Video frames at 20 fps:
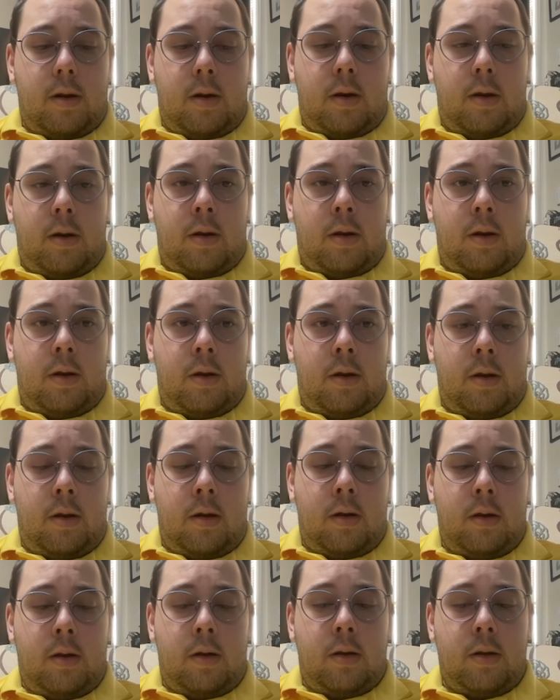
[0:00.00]

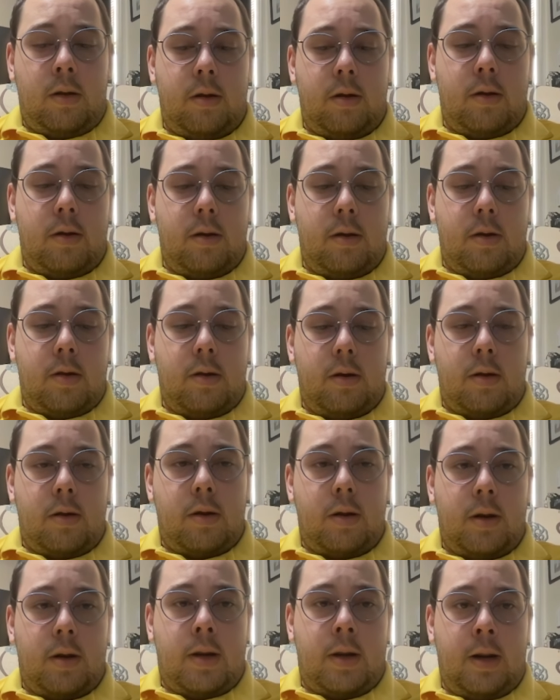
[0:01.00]
all
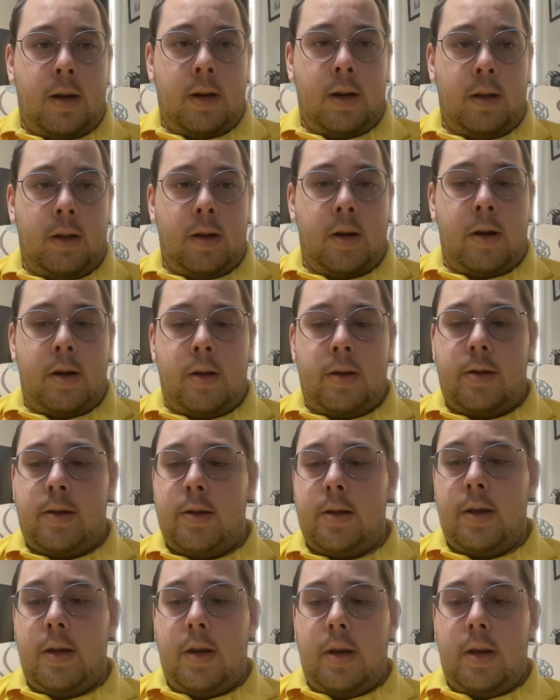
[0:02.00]
colors